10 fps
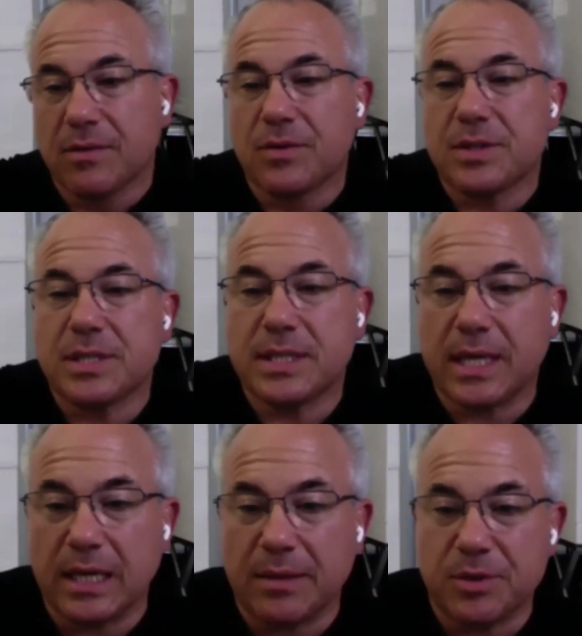versus
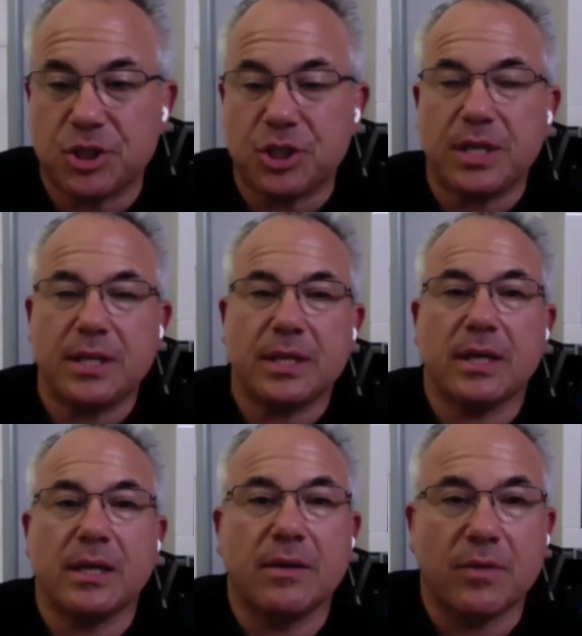getting a machine that
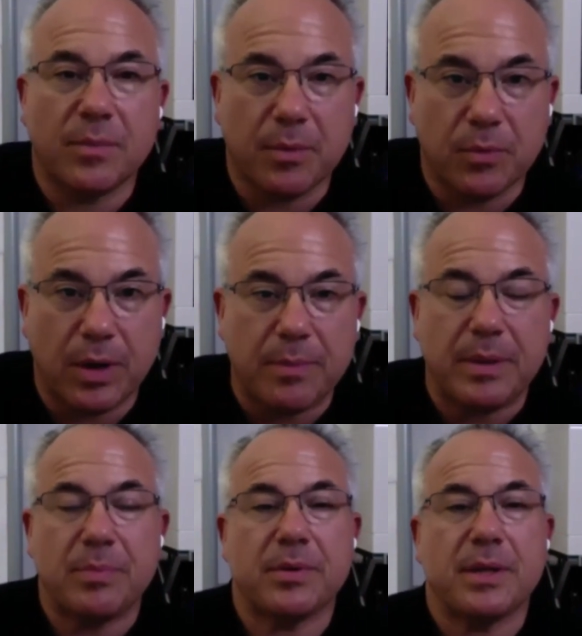can give them the right
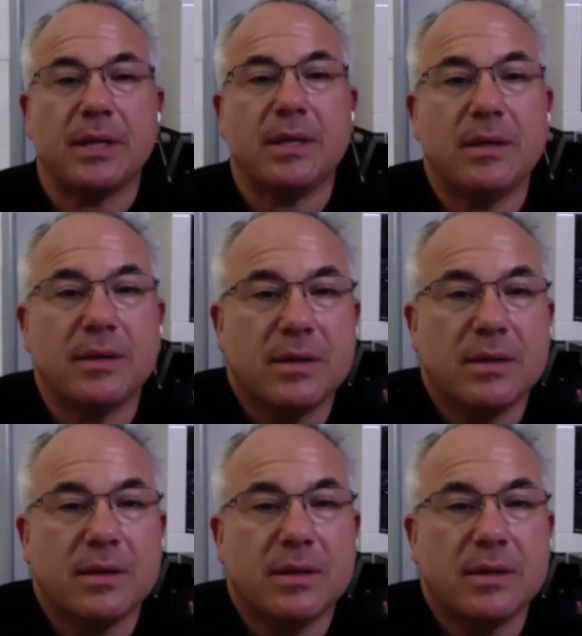people they need